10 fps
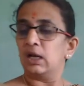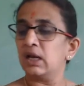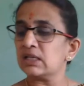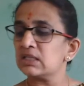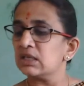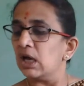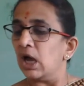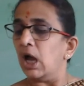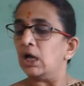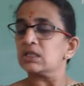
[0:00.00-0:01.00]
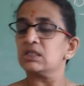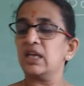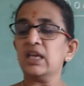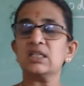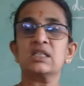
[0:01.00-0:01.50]
Next,
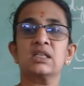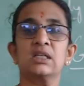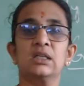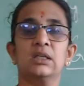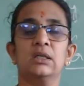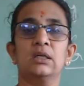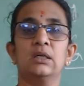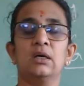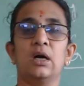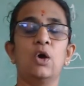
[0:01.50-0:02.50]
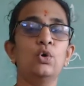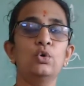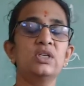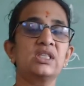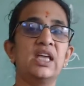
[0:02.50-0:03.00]
snakes. How
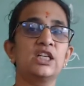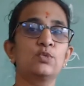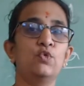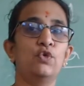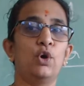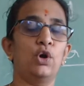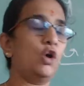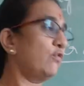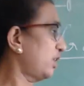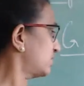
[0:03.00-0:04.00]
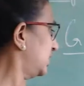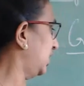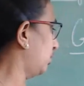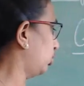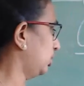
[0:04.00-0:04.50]
do the snakes move now? Now we have
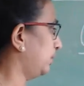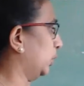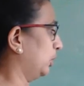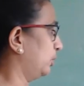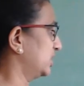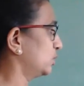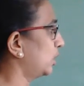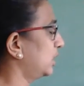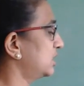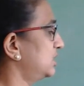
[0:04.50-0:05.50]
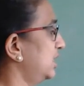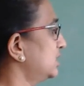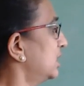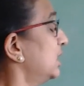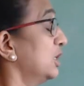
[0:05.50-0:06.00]
studied about the body parts. What are
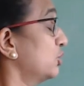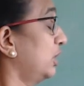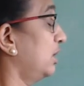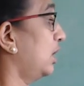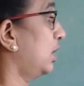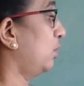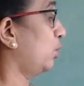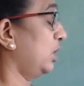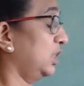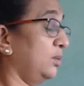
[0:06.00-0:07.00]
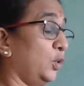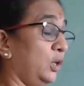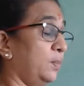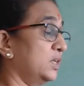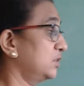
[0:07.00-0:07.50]
snakes? Sorry, what are the
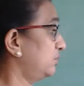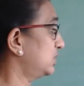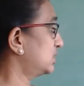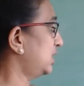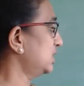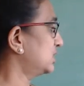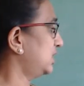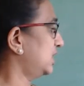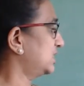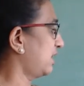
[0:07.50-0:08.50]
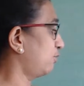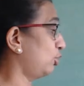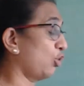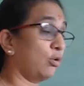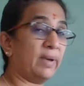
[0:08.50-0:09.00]
body parts of the snakes? Snakes have a
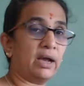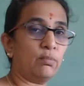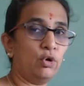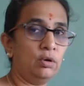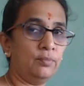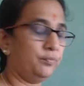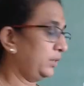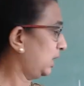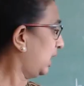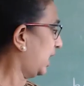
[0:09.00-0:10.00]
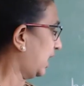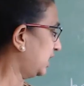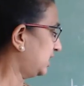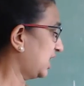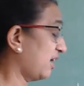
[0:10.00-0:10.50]
long backbone
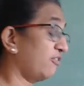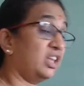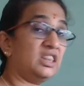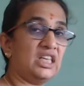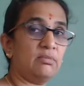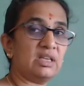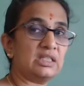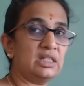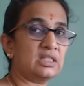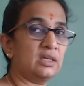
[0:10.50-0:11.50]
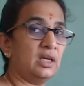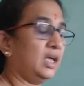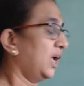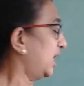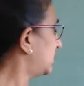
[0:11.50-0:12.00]
and they have very thin muscles
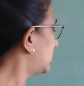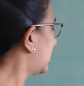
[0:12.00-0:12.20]
and